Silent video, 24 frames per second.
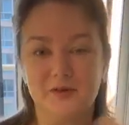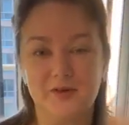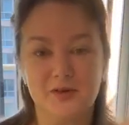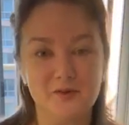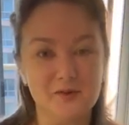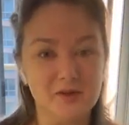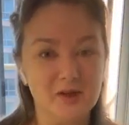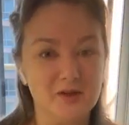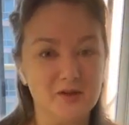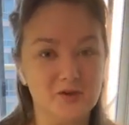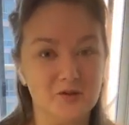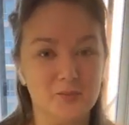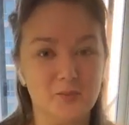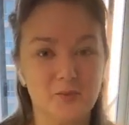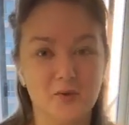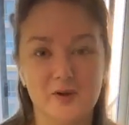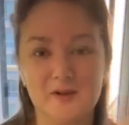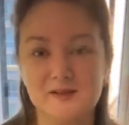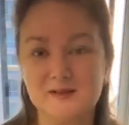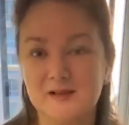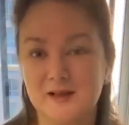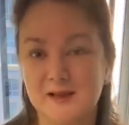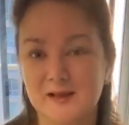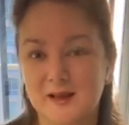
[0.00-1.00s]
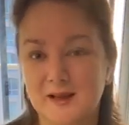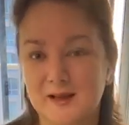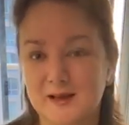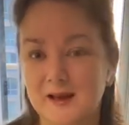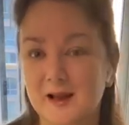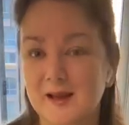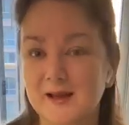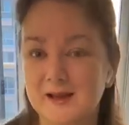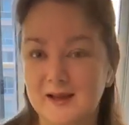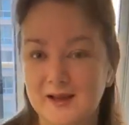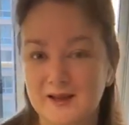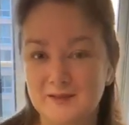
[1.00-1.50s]
So you get your points,
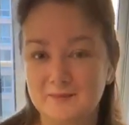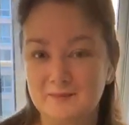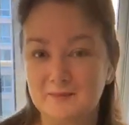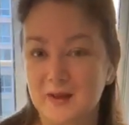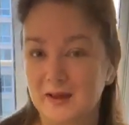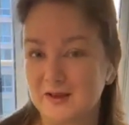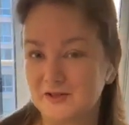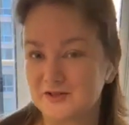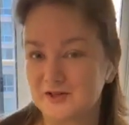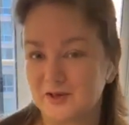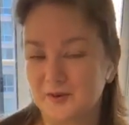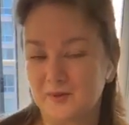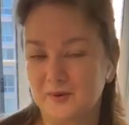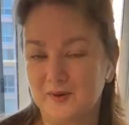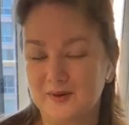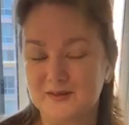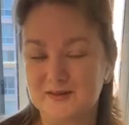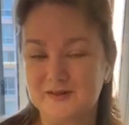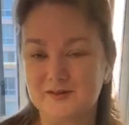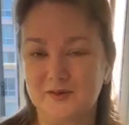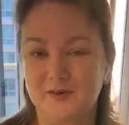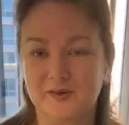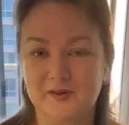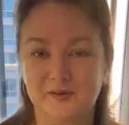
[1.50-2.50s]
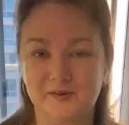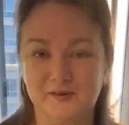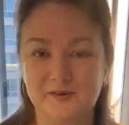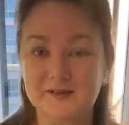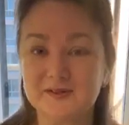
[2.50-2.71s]
I get matching ones.